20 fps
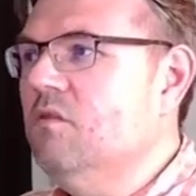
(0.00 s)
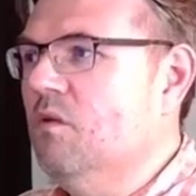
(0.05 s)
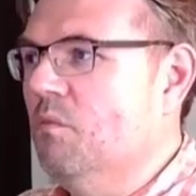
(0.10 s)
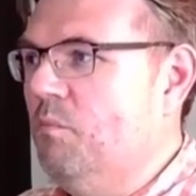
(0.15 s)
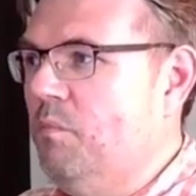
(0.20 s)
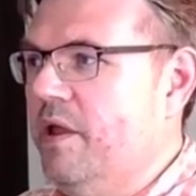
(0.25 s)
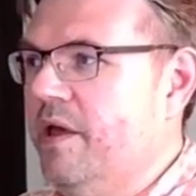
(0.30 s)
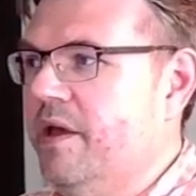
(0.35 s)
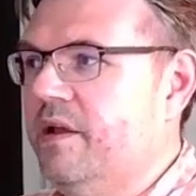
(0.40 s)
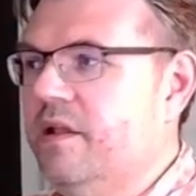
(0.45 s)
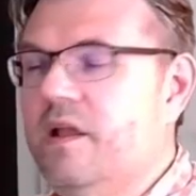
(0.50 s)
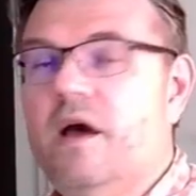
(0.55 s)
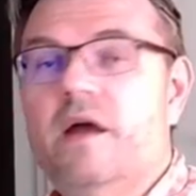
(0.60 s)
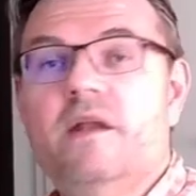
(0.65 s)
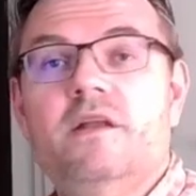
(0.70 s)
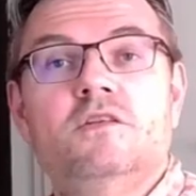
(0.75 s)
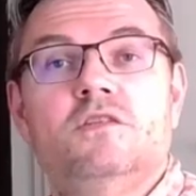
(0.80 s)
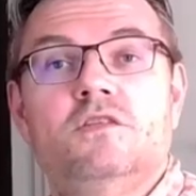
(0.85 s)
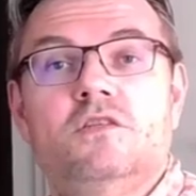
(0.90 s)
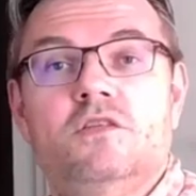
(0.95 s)
The black line
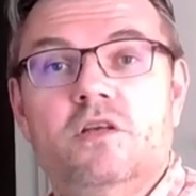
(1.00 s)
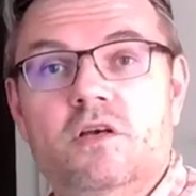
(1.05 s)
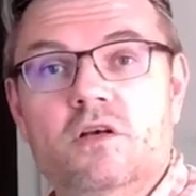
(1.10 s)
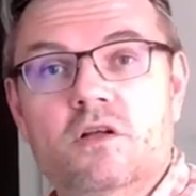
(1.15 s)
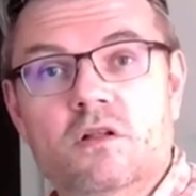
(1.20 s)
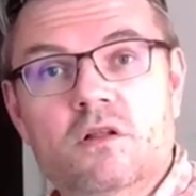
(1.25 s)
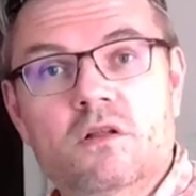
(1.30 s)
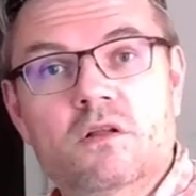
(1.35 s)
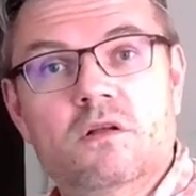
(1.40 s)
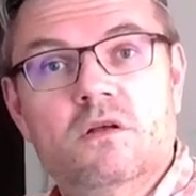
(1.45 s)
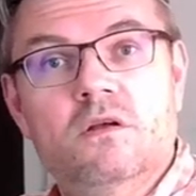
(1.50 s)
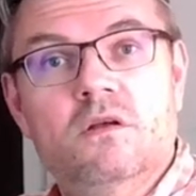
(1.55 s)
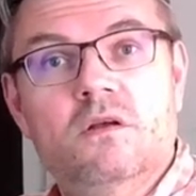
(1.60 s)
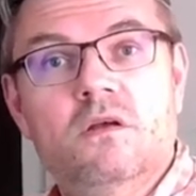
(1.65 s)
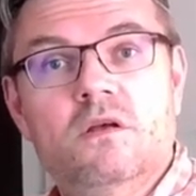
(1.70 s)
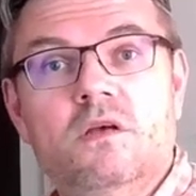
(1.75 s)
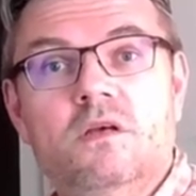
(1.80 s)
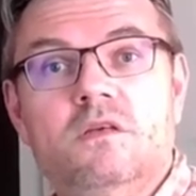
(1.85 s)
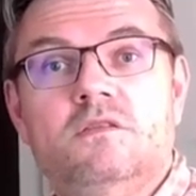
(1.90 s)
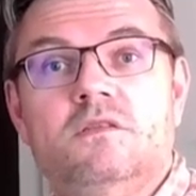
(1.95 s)
is still
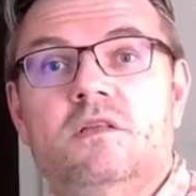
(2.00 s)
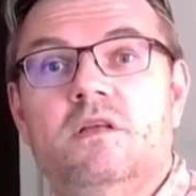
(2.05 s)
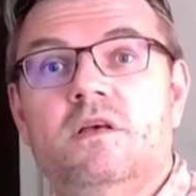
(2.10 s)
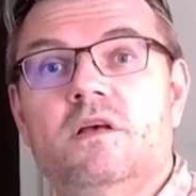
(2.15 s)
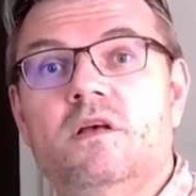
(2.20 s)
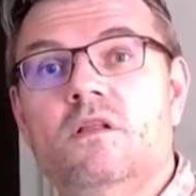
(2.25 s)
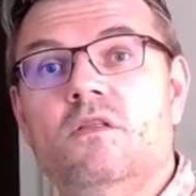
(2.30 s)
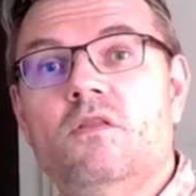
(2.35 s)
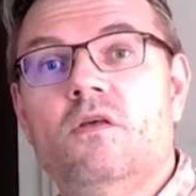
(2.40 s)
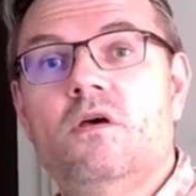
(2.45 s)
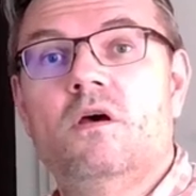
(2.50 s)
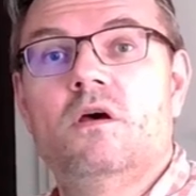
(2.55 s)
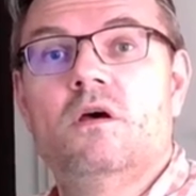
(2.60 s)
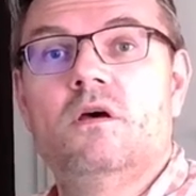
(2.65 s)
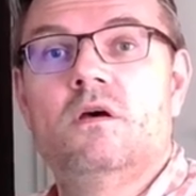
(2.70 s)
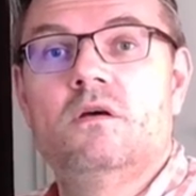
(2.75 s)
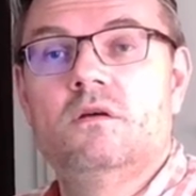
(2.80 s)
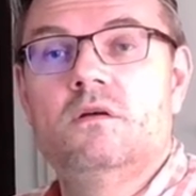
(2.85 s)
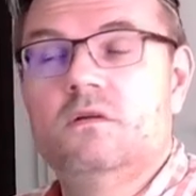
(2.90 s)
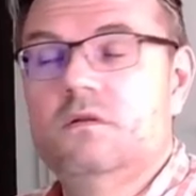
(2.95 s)

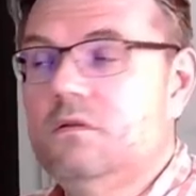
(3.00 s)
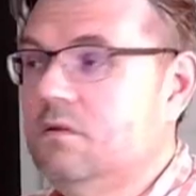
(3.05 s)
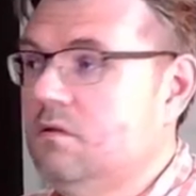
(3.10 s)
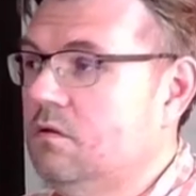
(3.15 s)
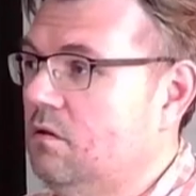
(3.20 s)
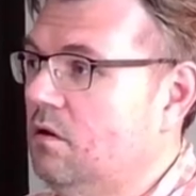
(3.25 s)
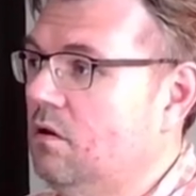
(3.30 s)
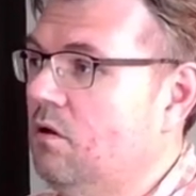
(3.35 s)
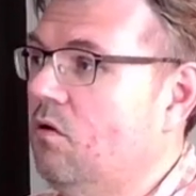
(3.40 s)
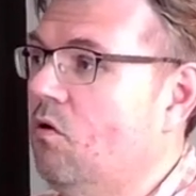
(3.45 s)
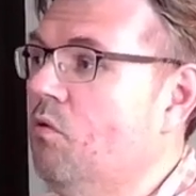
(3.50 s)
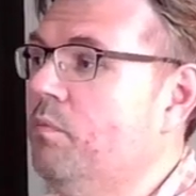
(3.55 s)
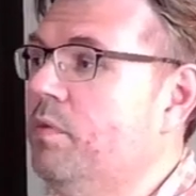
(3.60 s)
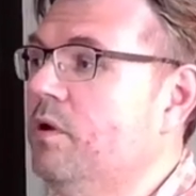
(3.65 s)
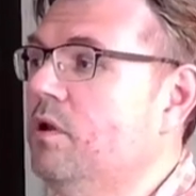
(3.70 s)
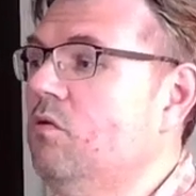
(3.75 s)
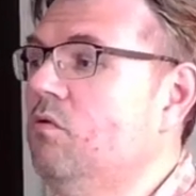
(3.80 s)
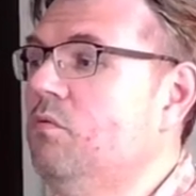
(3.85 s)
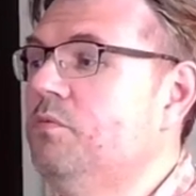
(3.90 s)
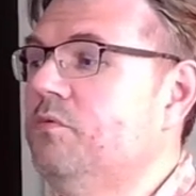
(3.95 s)
the open
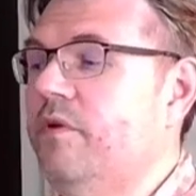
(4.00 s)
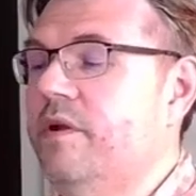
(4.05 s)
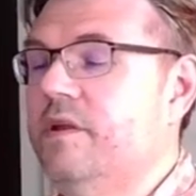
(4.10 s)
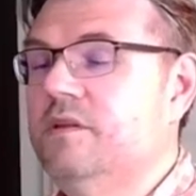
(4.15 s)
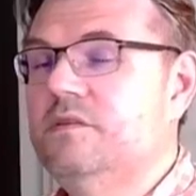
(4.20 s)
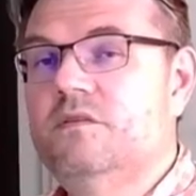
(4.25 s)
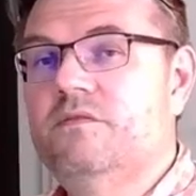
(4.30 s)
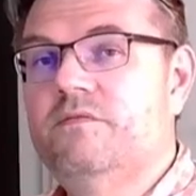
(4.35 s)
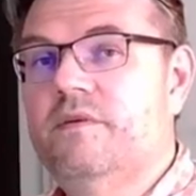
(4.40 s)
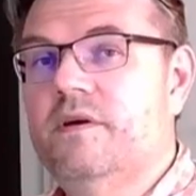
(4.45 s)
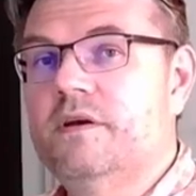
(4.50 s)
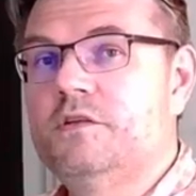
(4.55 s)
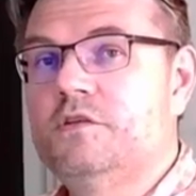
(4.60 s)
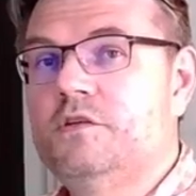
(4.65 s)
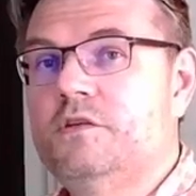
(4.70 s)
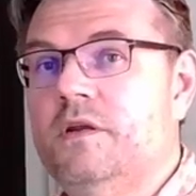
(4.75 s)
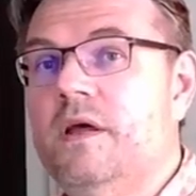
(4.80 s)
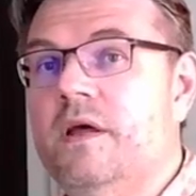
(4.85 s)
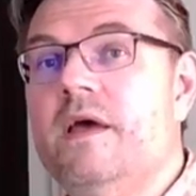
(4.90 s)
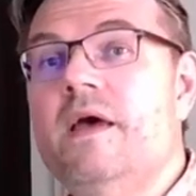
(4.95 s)
loop transfer function.